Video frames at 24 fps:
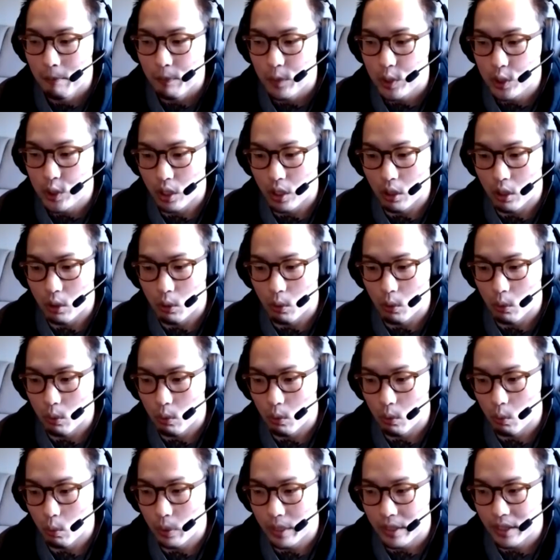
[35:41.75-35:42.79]
So
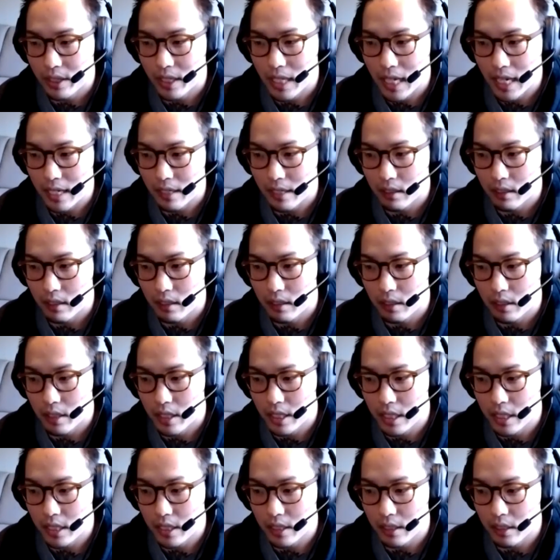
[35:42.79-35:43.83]
with that,
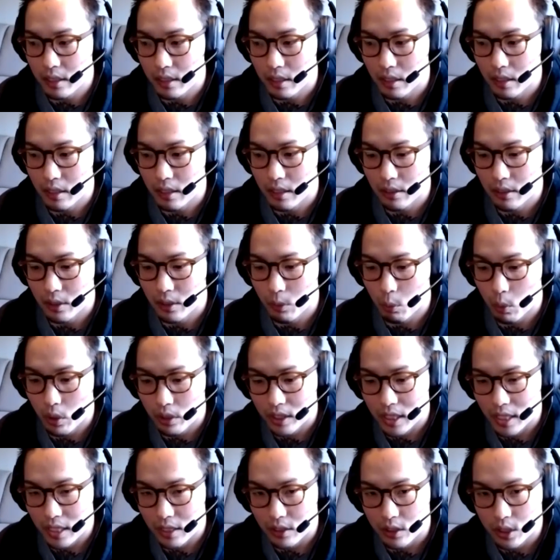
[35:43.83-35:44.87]
the the work
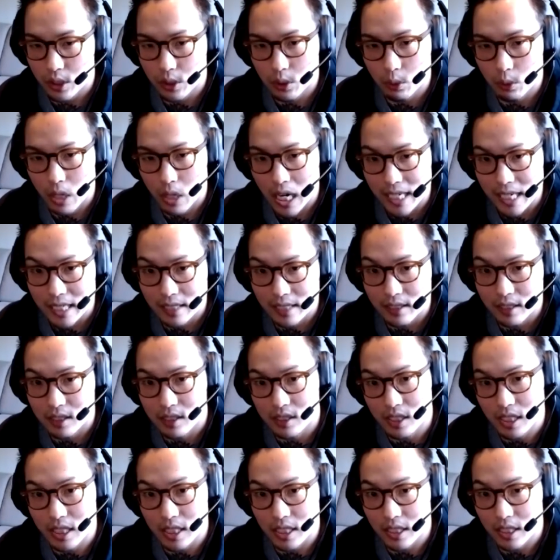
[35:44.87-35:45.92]
that I do, I get to
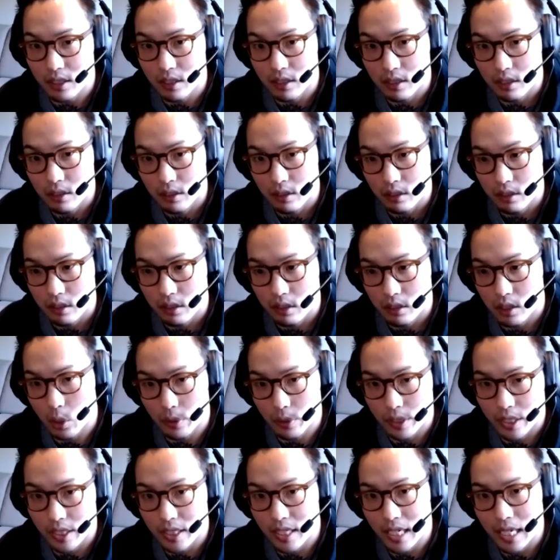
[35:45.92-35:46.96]
see go
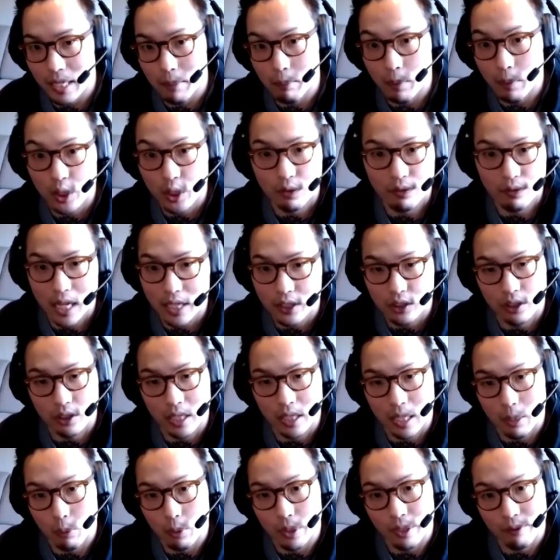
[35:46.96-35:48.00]
into game much faster than
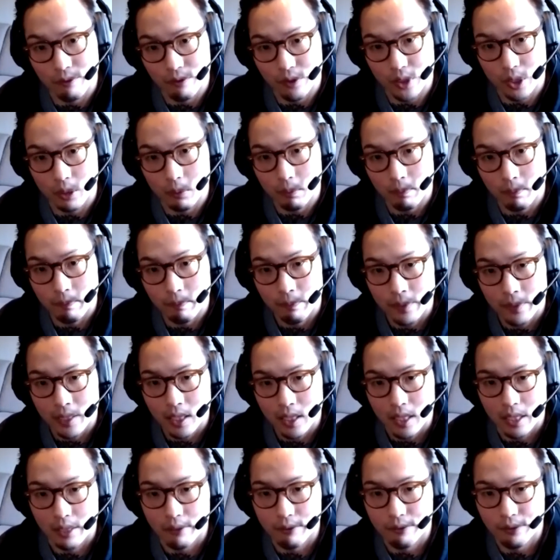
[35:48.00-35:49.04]
I would in film.
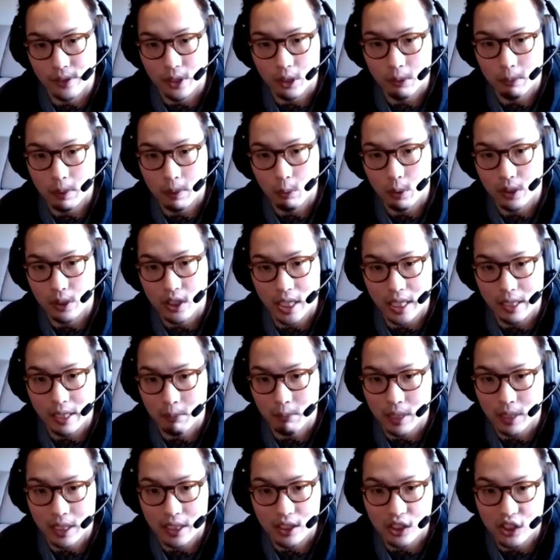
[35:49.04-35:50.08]
In film, it would take
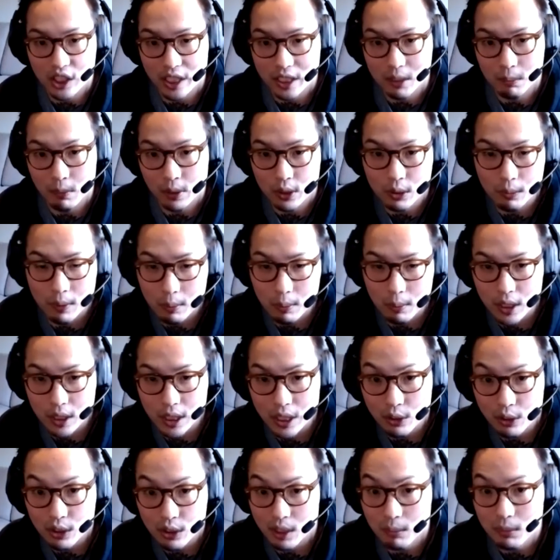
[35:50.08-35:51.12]
me six months, maybe a
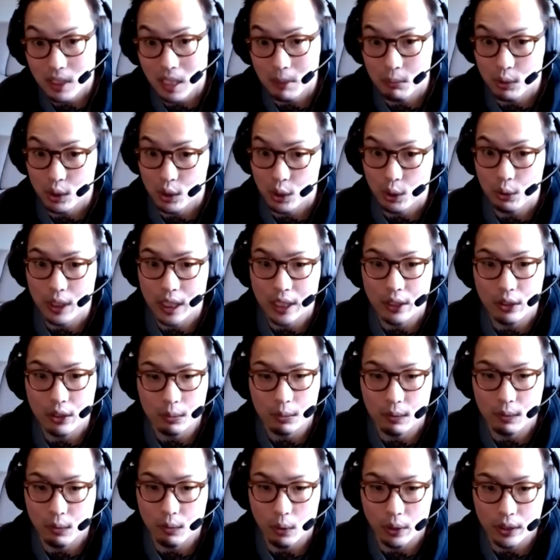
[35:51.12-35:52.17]
year, sometimes two years
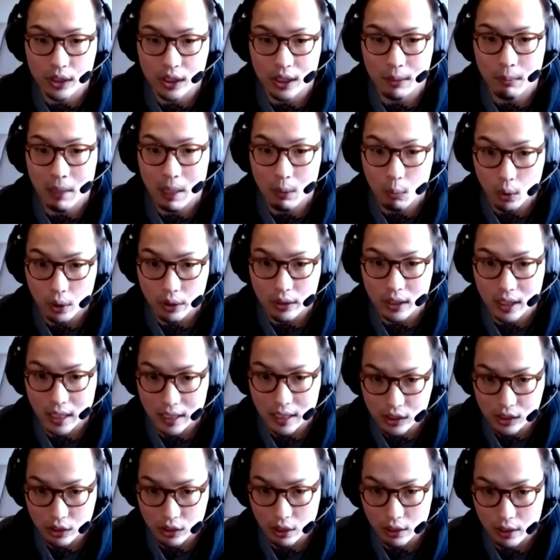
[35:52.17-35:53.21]
before I see my work that I
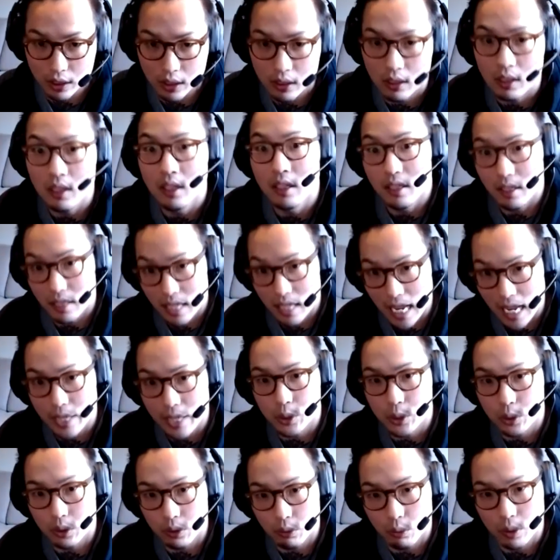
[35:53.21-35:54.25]
started
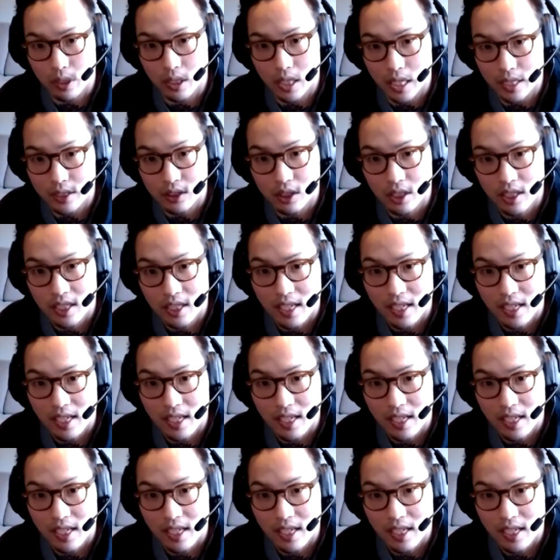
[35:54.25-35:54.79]
actually realized.